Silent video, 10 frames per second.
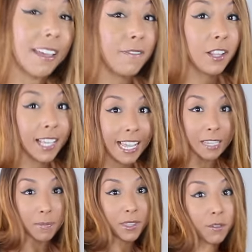I feel like I
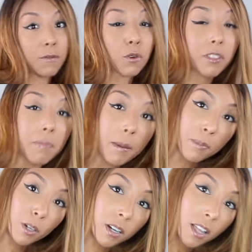could be the fourth
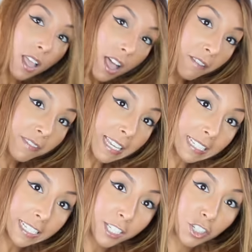member of
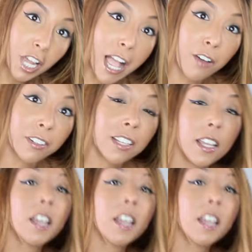Destiny's Child.